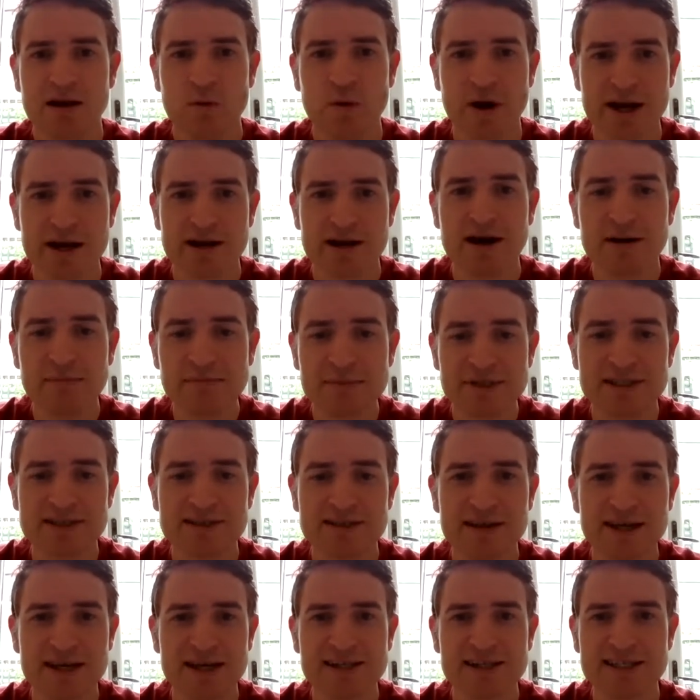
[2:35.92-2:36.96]
When it comes
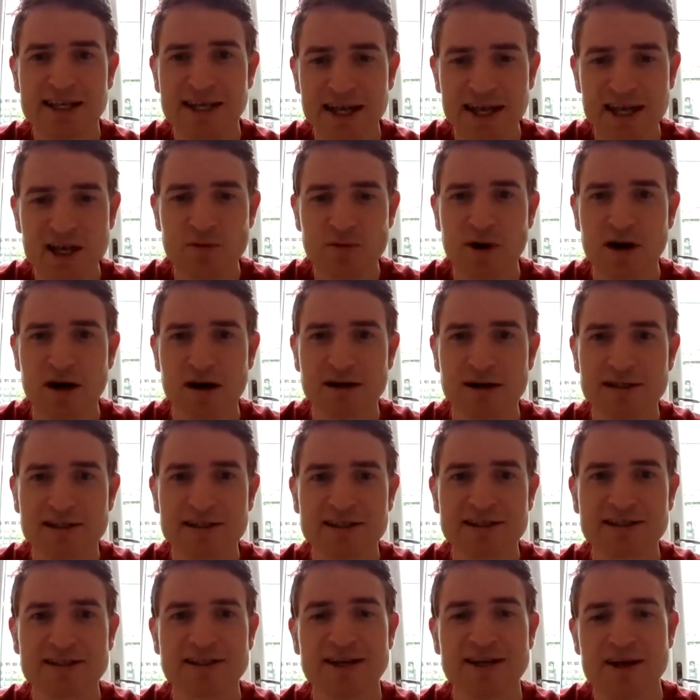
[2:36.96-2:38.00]
to these
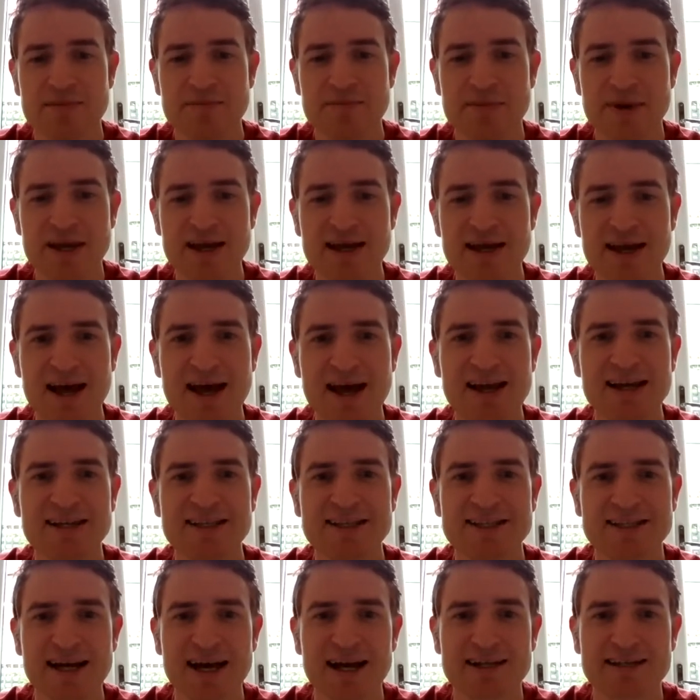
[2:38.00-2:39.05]
keywords, be a
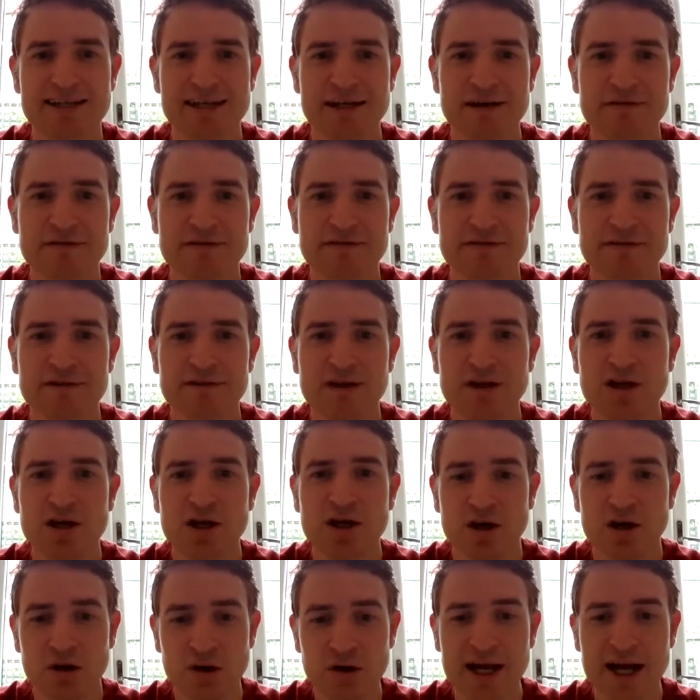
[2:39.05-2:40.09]
detective.
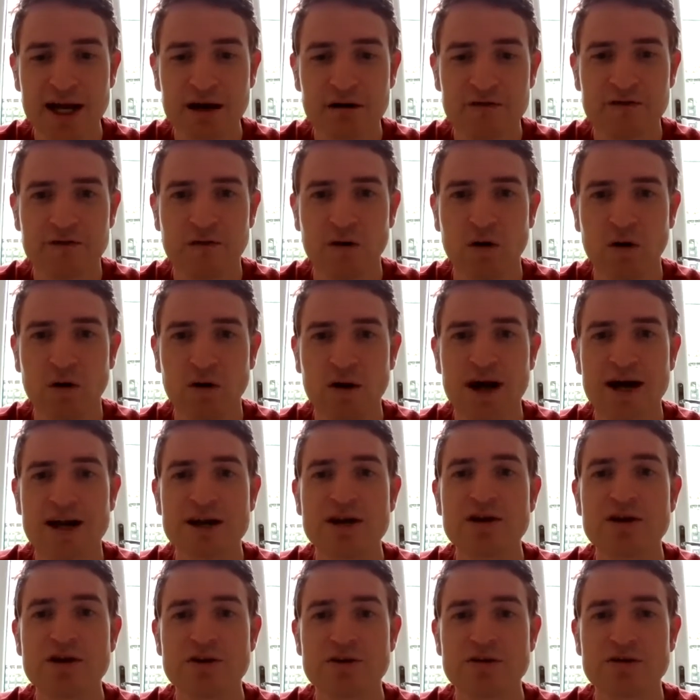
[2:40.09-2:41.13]
Look out for
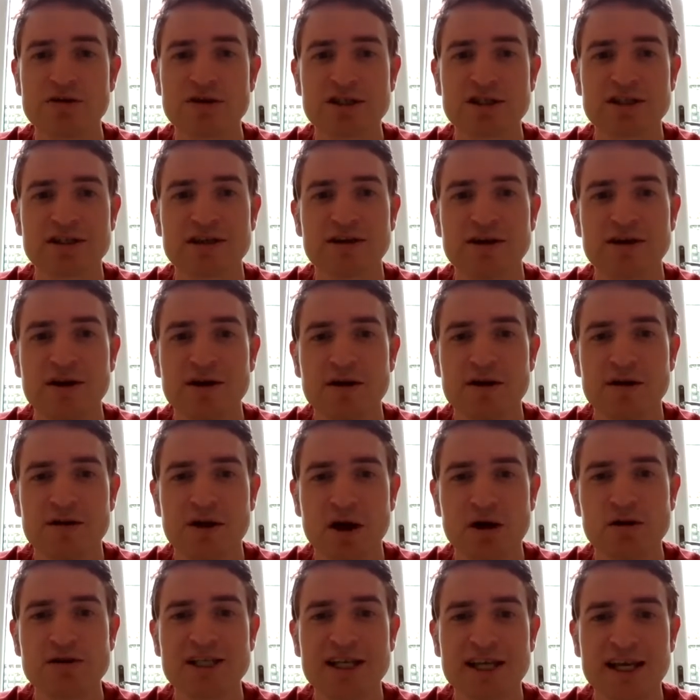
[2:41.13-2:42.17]
and use
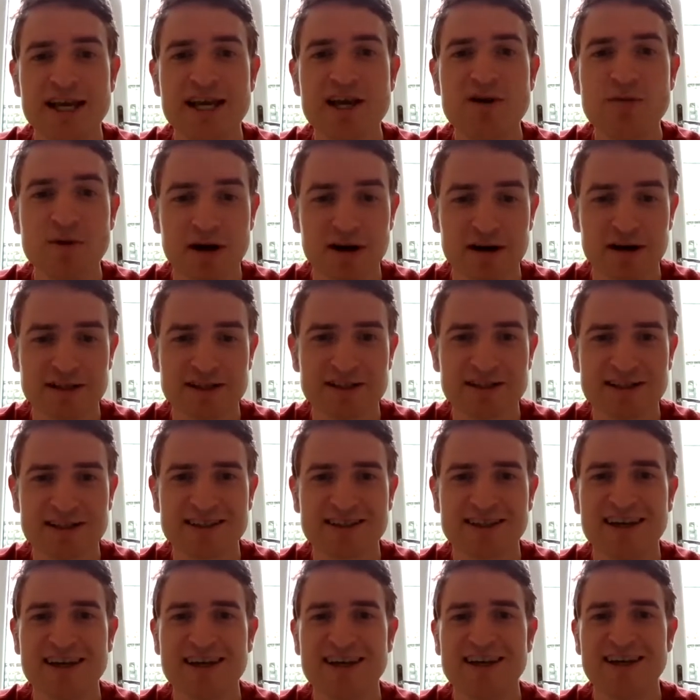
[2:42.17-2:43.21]
those
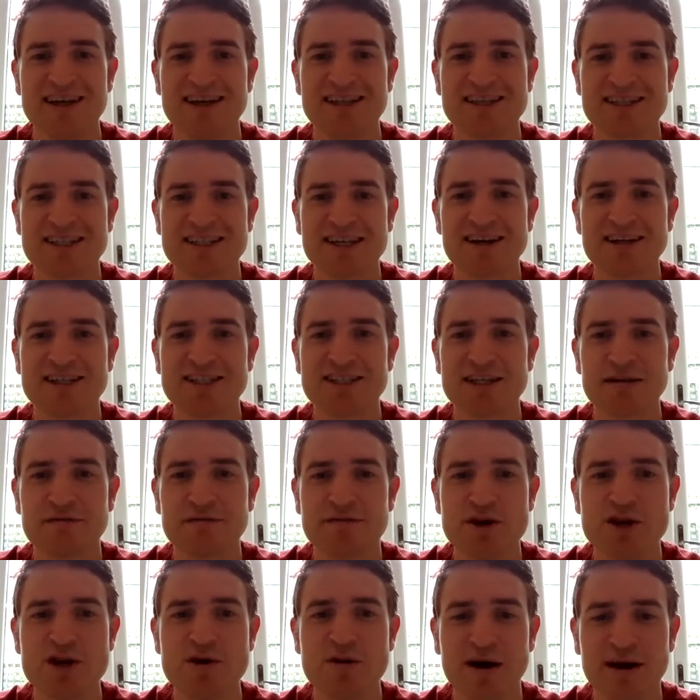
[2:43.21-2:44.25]
keywords in searching
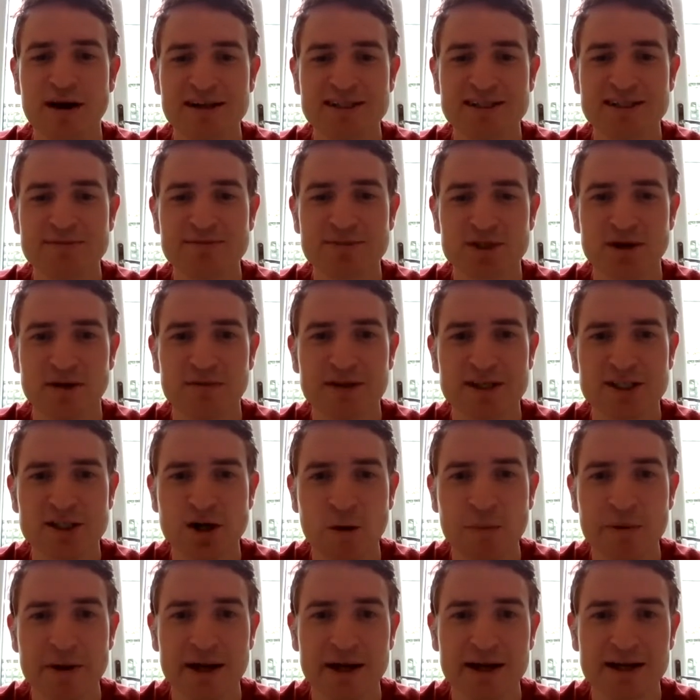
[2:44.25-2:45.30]
for new items on the
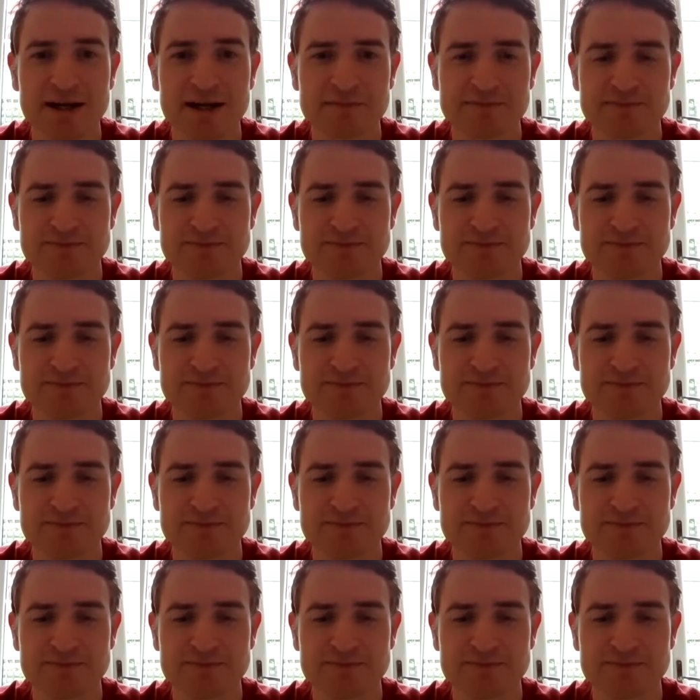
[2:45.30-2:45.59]
topic.